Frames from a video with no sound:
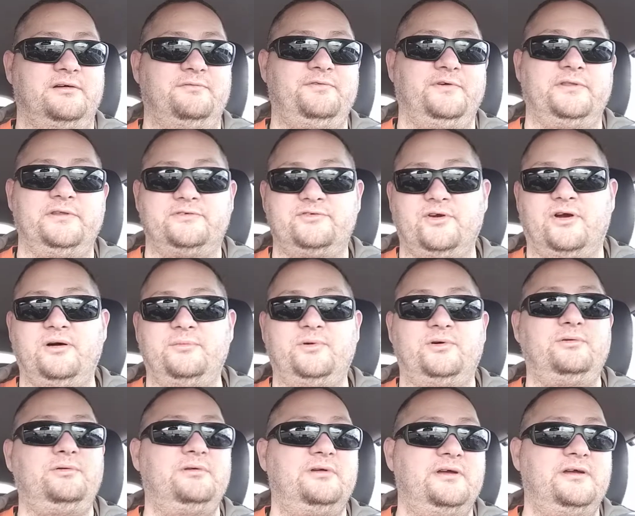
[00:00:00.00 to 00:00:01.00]
for the
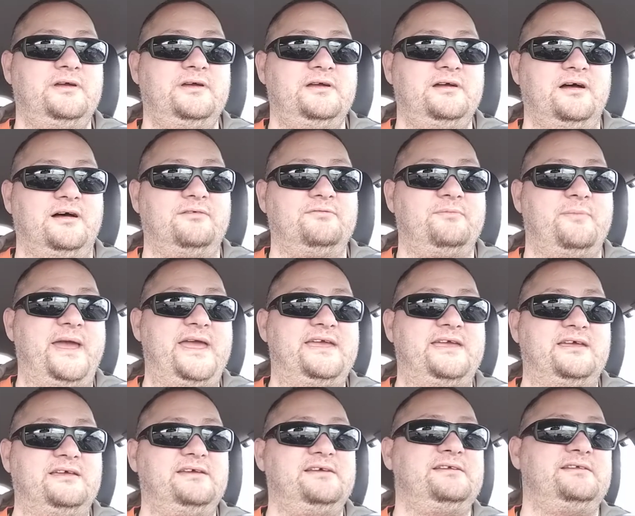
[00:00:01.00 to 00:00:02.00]
trouble of
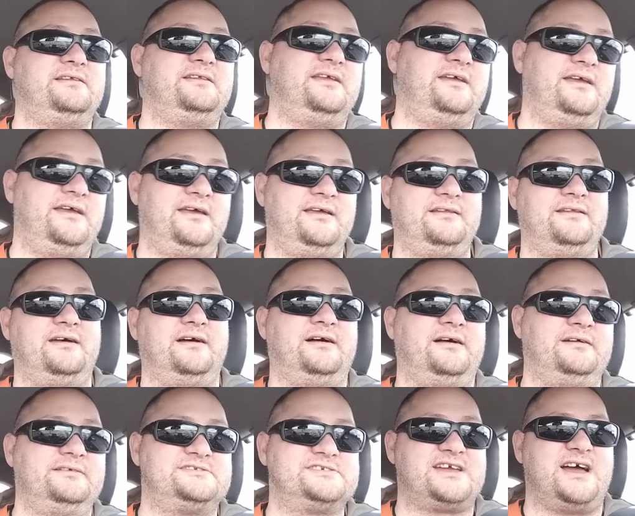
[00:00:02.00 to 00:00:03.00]
making it. And
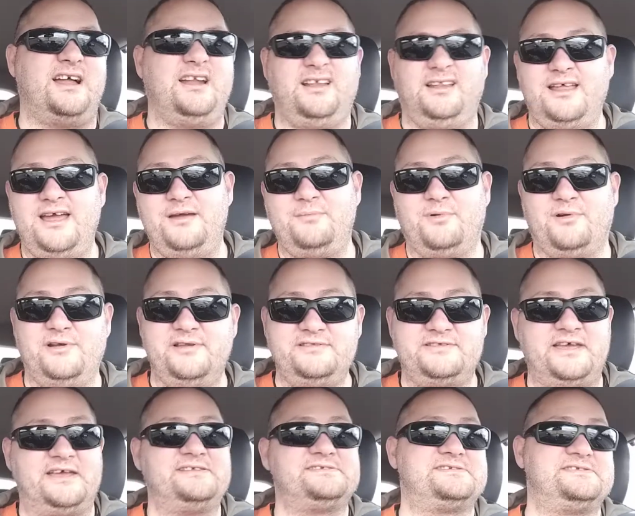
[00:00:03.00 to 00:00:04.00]
it's kind of labor
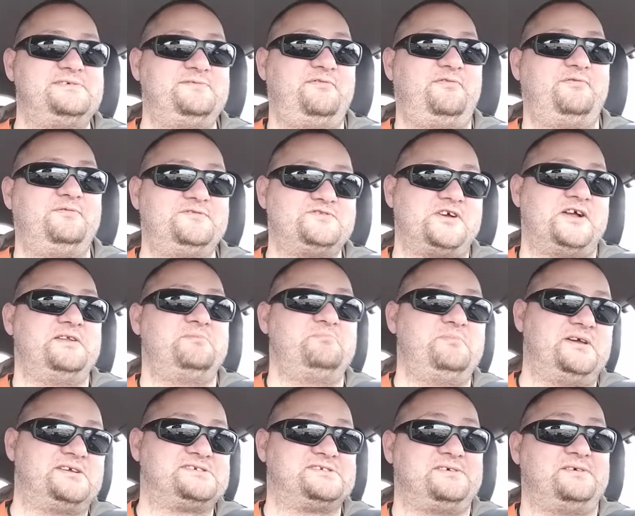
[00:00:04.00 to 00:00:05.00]
intensive, trying to
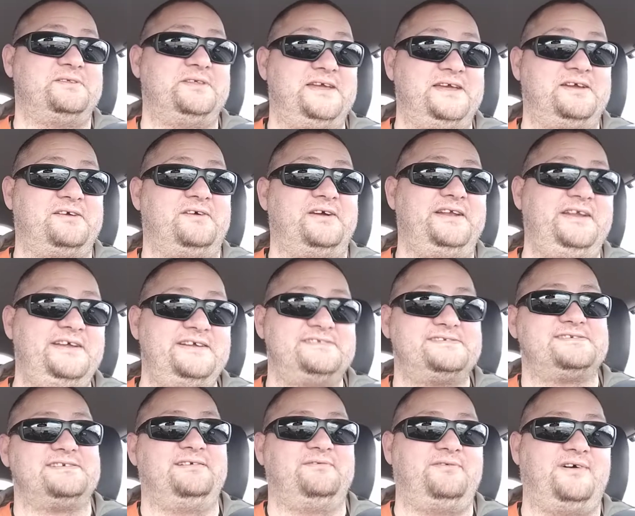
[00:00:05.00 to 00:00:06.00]
mix all the
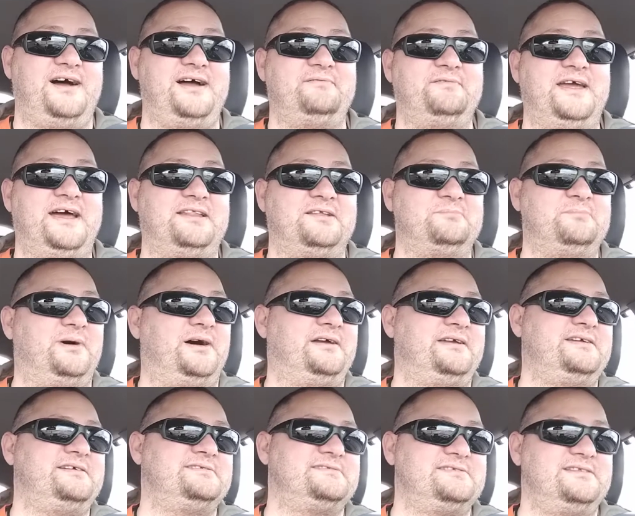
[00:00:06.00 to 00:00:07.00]
ingredients in a 5-gallon
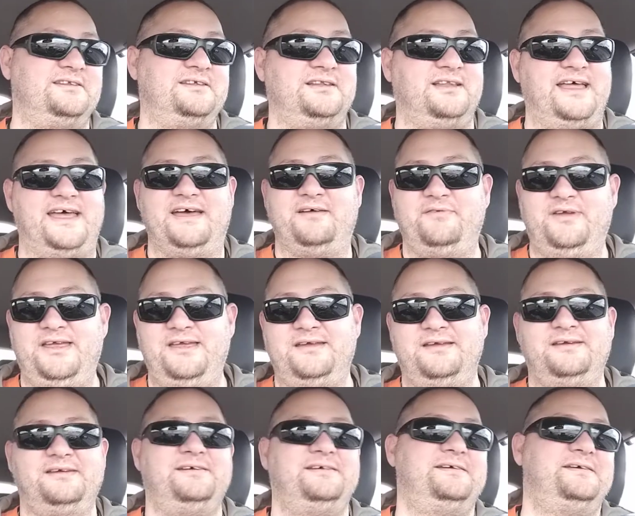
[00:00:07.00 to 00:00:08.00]
bucket, a little heavy.
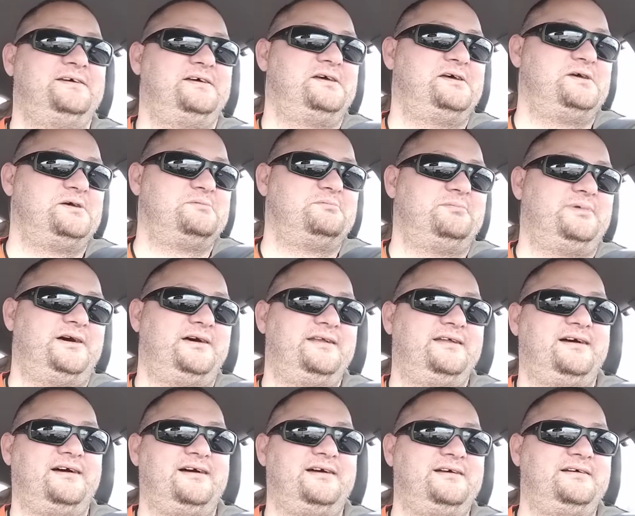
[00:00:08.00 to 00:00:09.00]
But,
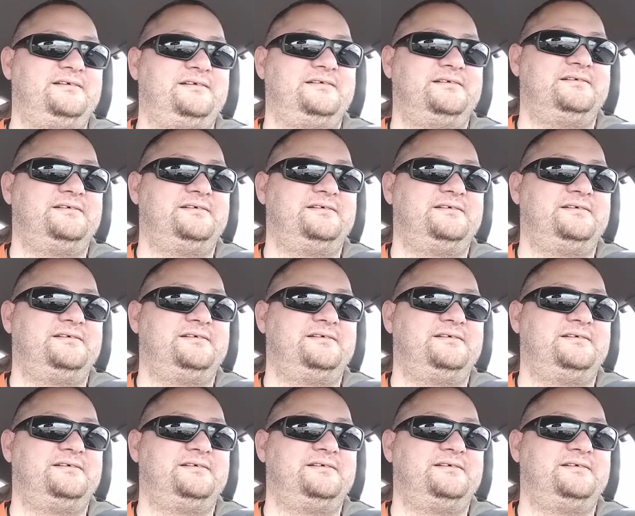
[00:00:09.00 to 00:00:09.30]
and